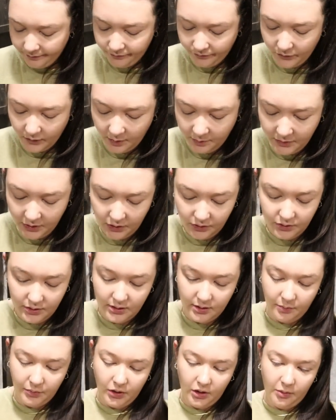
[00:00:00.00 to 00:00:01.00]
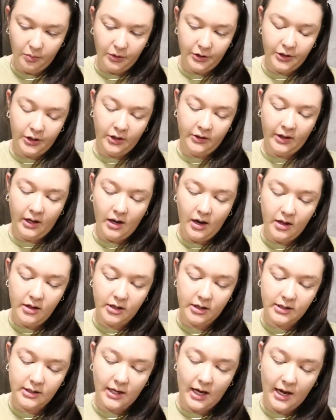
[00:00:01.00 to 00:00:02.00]
I'm gonna use the Beauty Blender on the
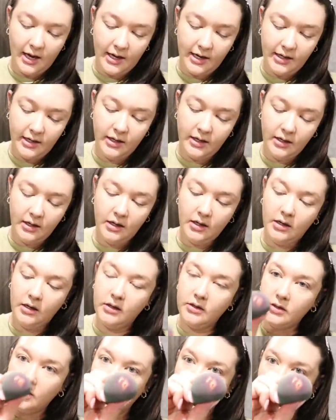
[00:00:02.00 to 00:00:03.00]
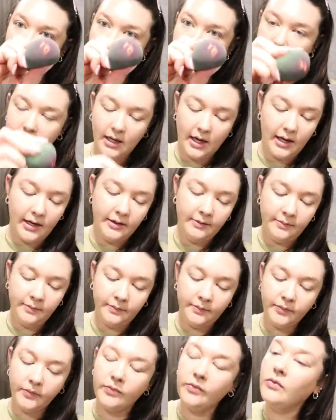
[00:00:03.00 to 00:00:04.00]
other side, so this side.
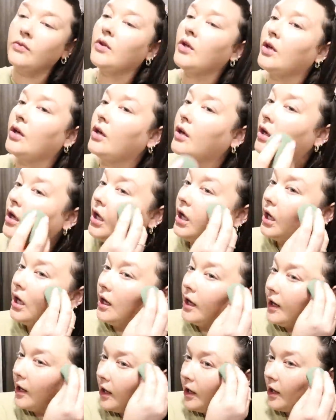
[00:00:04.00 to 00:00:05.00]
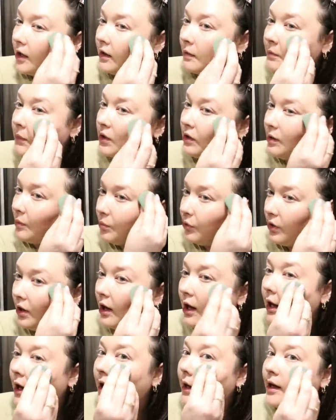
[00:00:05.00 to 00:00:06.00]
And I'm gonna
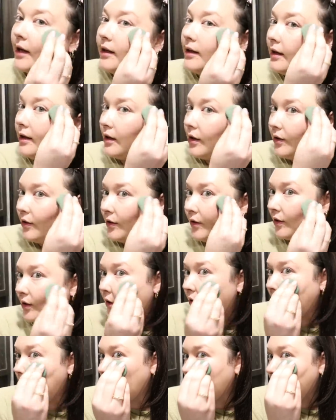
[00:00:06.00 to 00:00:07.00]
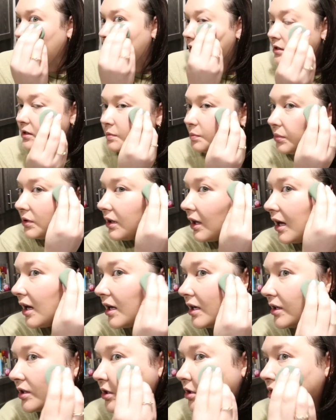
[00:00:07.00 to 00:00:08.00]
apply this
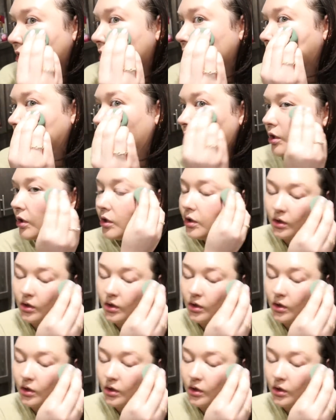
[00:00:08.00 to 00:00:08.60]
blush.